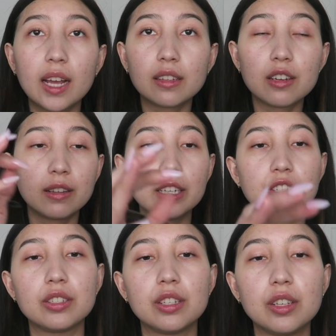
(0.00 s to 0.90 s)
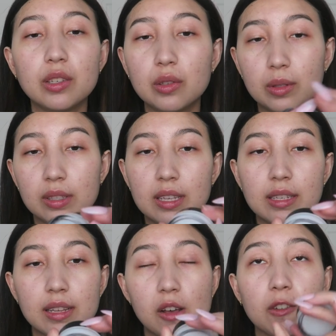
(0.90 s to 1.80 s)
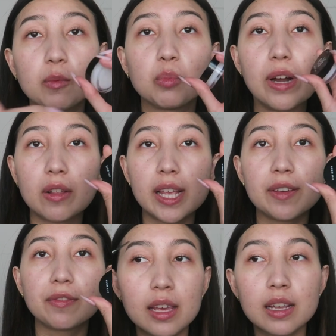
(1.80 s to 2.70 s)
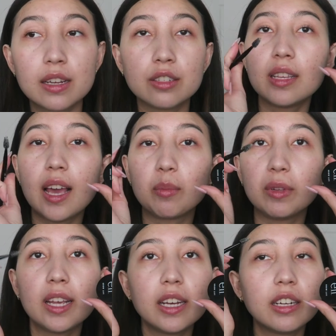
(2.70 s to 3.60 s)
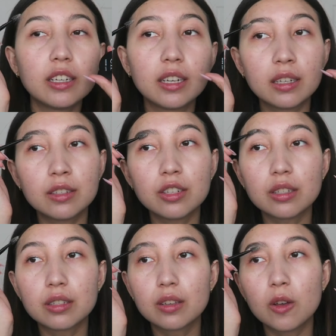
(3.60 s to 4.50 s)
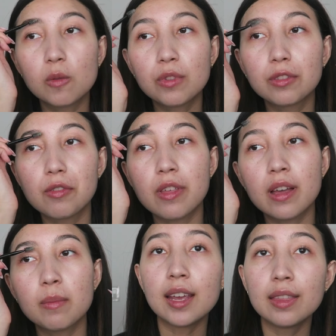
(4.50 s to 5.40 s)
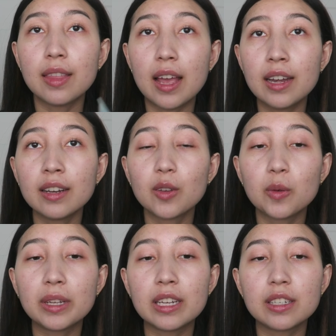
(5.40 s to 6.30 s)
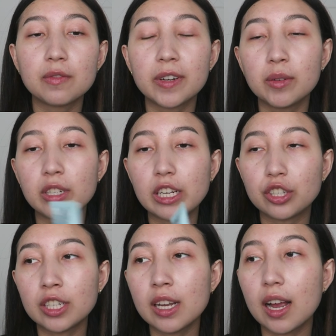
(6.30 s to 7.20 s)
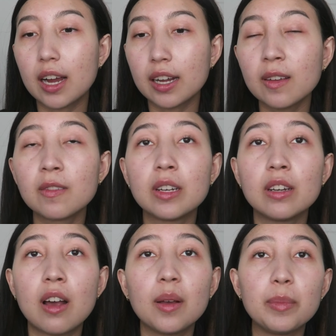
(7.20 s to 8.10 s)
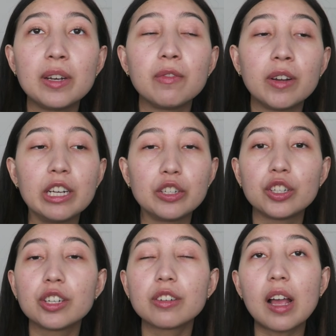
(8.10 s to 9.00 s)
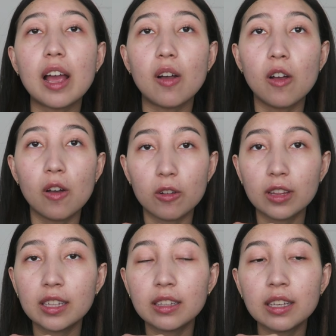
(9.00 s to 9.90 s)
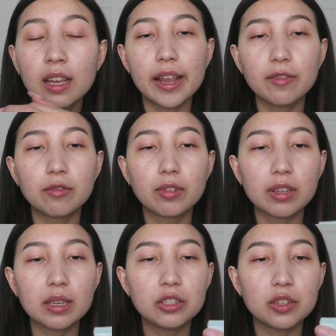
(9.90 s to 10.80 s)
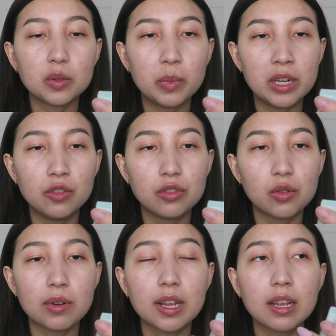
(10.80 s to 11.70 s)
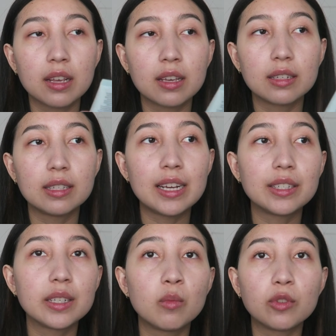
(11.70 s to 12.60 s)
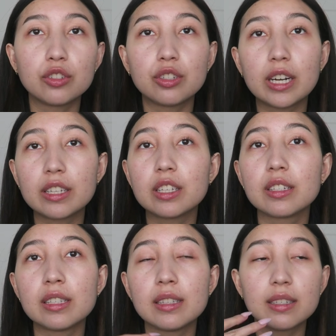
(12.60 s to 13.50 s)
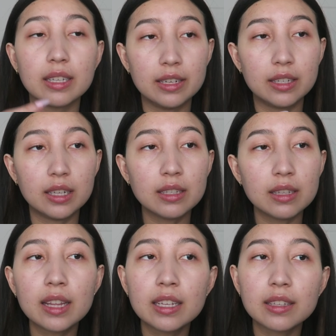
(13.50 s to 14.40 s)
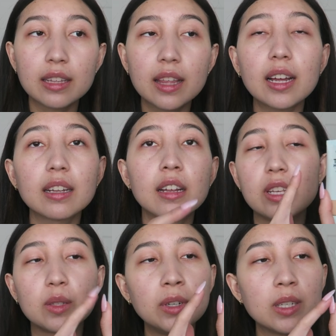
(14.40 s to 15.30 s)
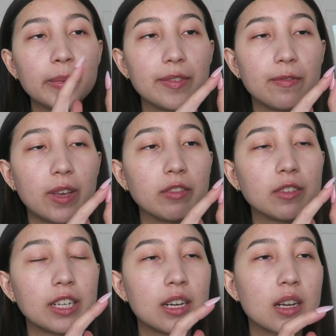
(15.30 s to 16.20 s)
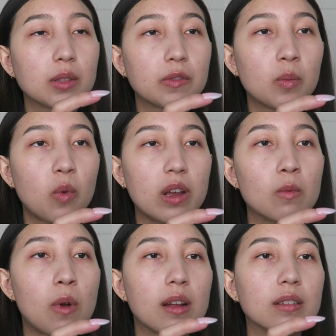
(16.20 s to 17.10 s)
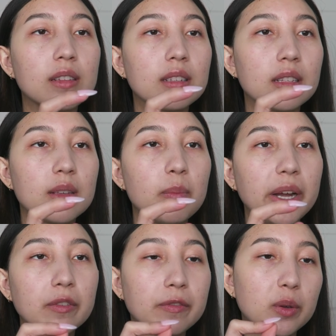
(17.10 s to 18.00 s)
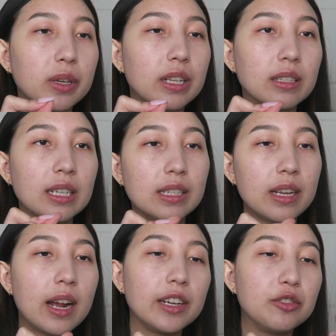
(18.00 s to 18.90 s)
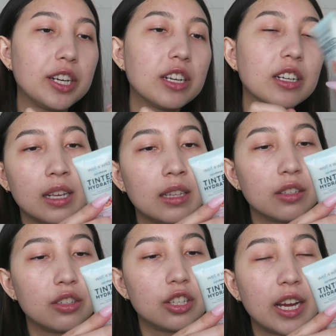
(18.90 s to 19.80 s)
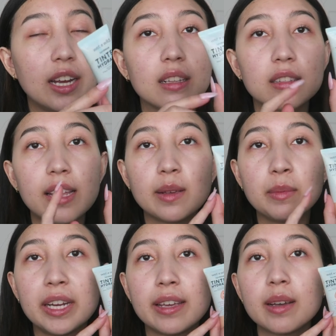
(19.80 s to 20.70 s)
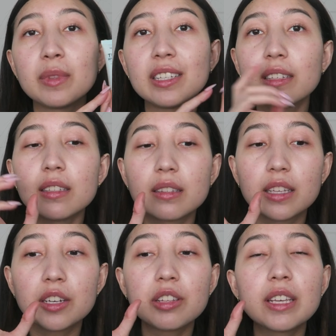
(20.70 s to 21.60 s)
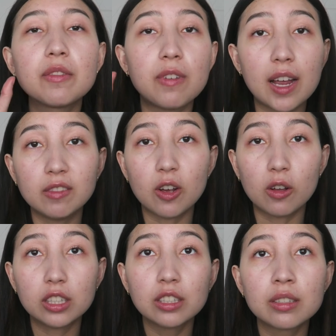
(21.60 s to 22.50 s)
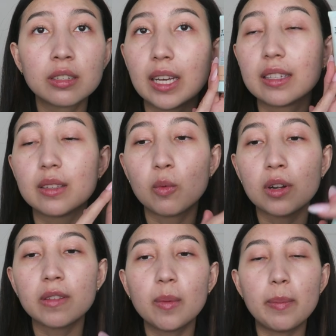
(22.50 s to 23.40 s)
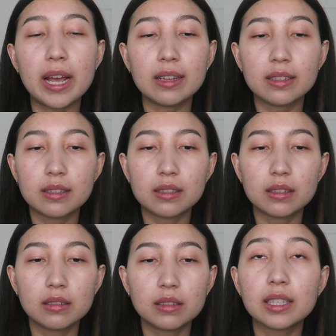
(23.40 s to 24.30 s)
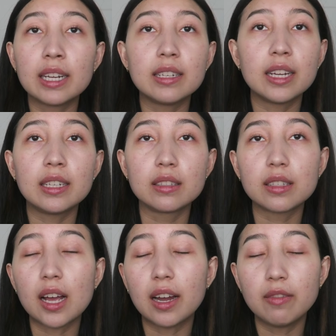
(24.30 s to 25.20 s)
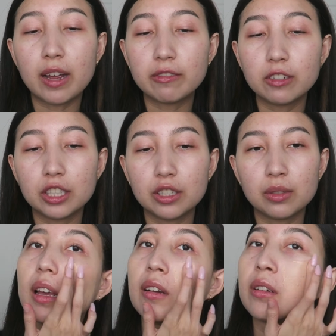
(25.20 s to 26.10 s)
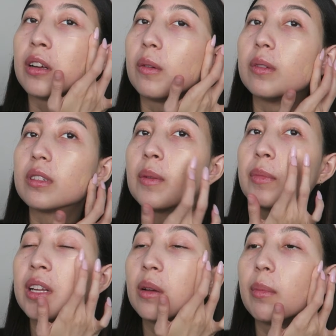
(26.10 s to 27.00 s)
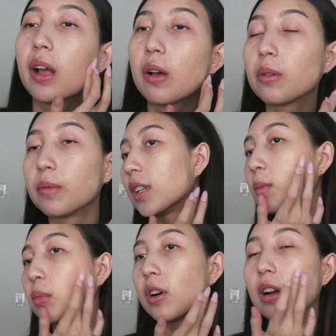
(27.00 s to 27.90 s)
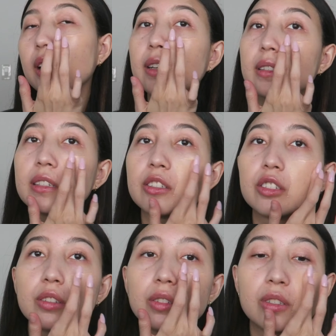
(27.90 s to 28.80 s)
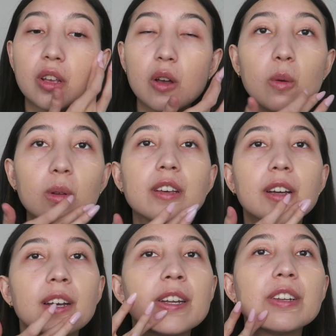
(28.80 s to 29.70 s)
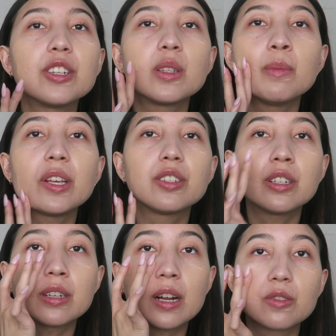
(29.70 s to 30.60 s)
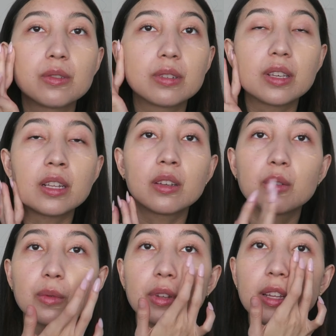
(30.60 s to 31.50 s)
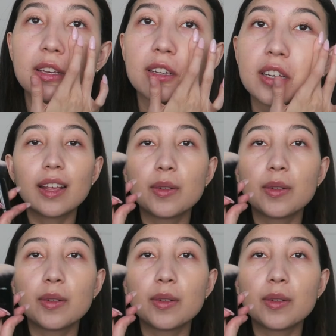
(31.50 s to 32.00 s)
I literally just use this elf brow lift and the applicator and just comb through them. And then going into foundation, I have not been a foundation girl at all lately. I have really just been enjoying tinted moisturizers and skin tints and things like that. This one is my favorite right now. It's from Wet n Wild. It's the Bare Focus Tinted Hydrator in the shade Light Medium. This is literally $5. It's one of the best skin tints I've ever used. I don't know, something about this product is just so good and it just makes your natural skin look really good.